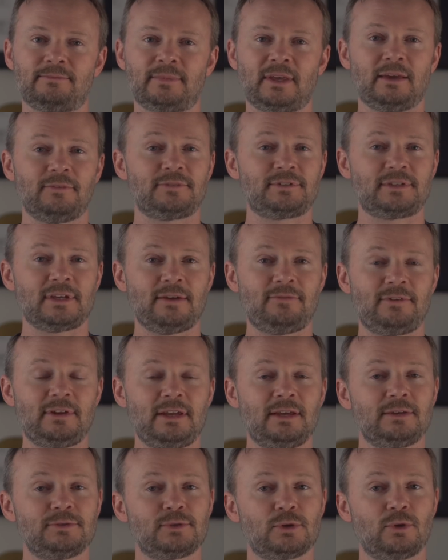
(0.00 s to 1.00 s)
If
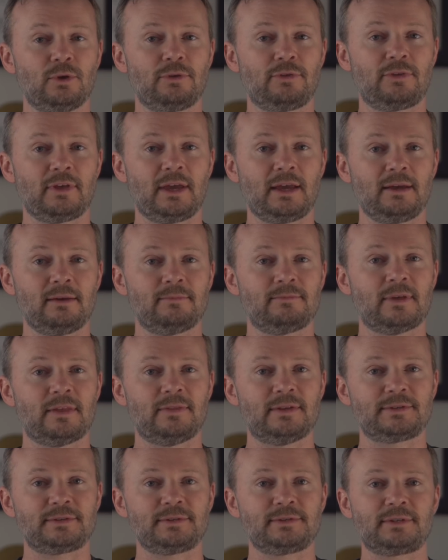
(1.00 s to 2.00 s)
safety is a good thing, then
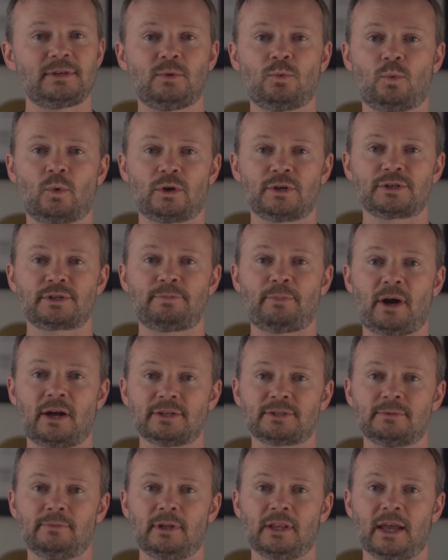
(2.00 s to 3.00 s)
this is the worst
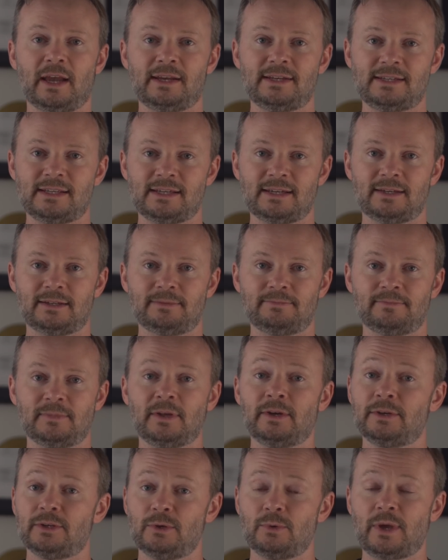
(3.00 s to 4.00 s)
possible idea.
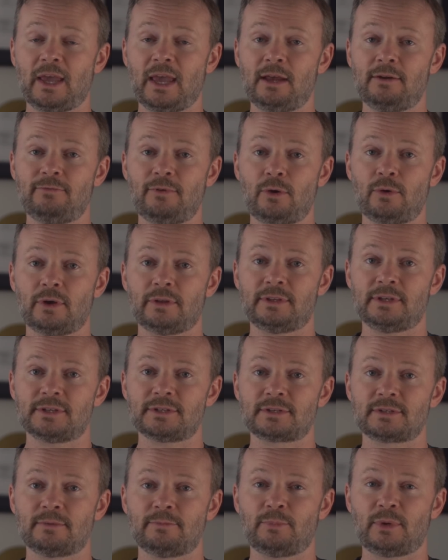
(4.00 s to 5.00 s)
You can vote on
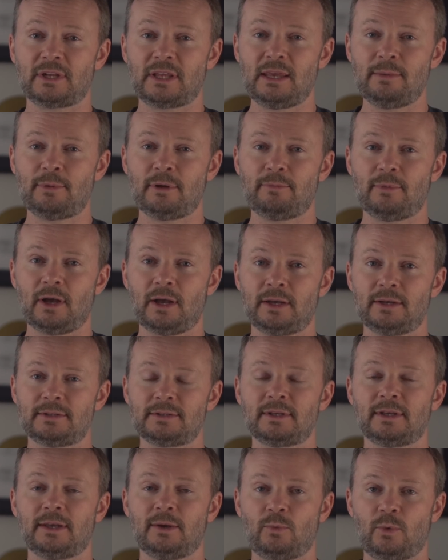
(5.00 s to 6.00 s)
this, but keep in mind,
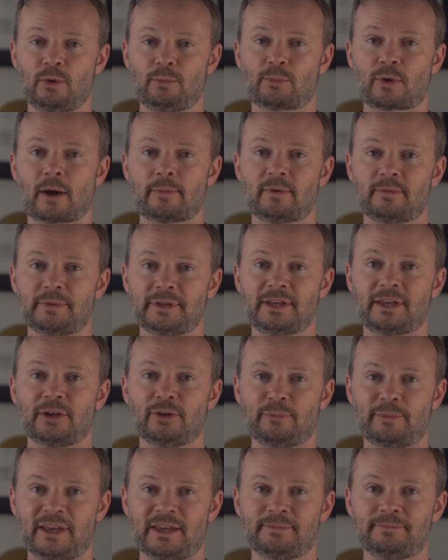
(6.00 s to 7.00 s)
it will probably kill
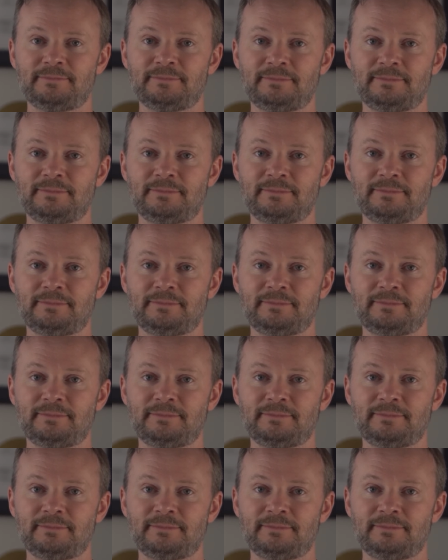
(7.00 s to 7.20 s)
me.